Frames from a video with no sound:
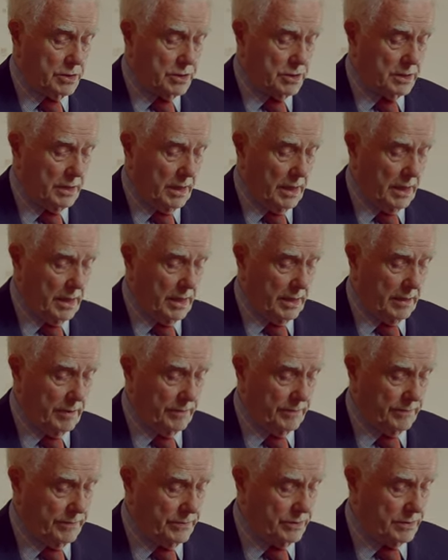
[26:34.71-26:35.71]

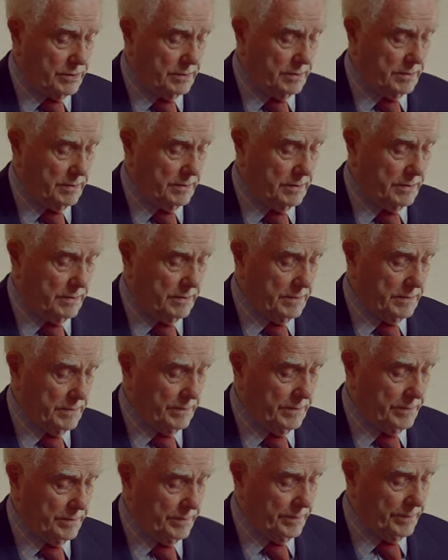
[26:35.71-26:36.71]
slaves.
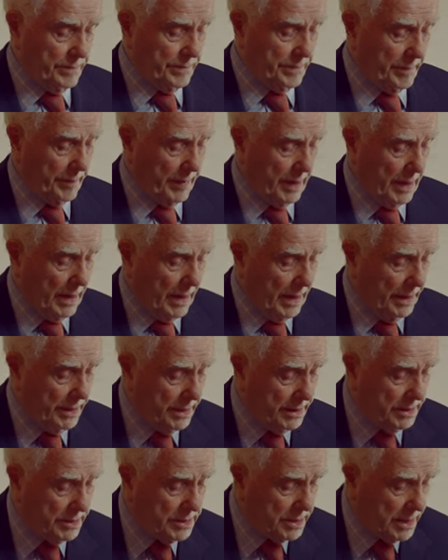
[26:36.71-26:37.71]
And
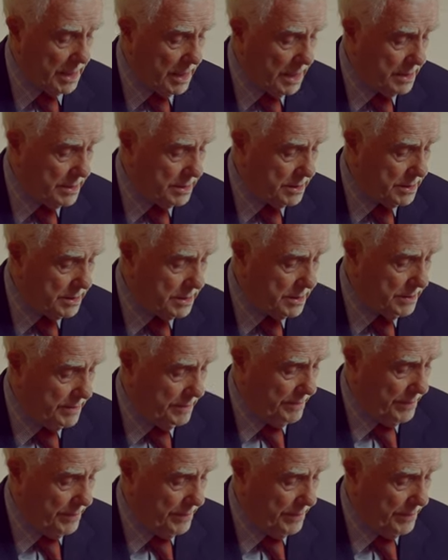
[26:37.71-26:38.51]
he says